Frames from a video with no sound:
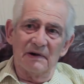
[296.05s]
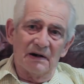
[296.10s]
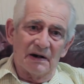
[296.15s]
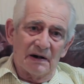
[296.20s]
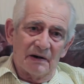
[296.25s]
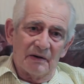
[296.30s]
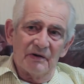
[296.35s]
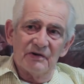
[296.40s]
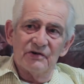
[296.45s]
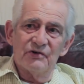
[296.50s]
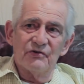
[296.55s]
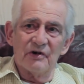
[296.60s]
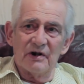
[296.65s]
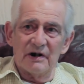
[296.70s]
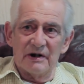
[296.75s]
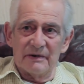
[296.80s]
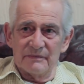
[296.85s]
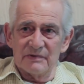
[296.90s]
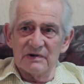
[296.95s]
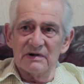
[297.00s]
He
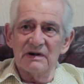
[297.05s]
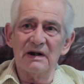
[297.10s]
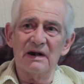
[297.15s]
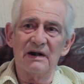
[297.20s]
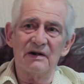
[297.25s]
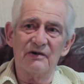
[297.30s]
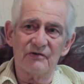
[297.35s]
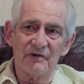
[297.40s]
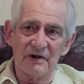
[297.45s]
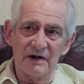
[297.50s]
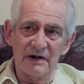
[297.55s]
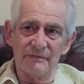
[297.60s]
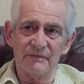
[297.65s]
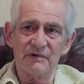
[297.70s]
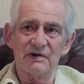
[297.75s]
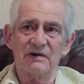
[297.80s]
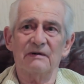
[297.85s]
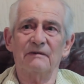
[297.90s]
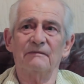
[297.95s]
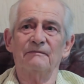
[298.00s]
looked into the
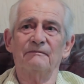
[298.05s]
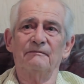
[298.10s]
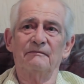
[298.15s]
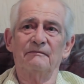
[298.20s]
future.